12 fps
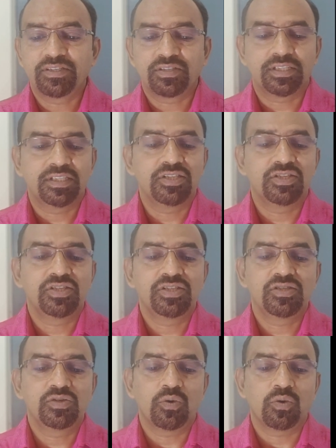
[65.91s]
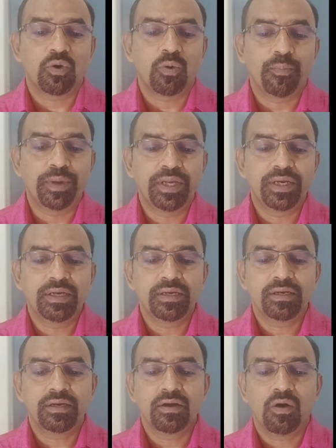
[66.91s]
suggestions or
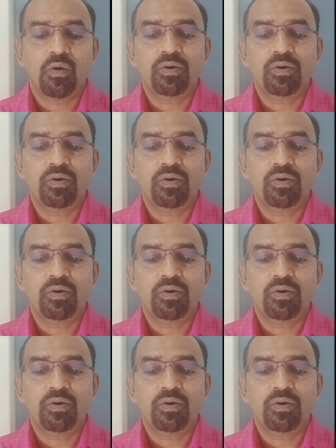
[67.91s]
opinion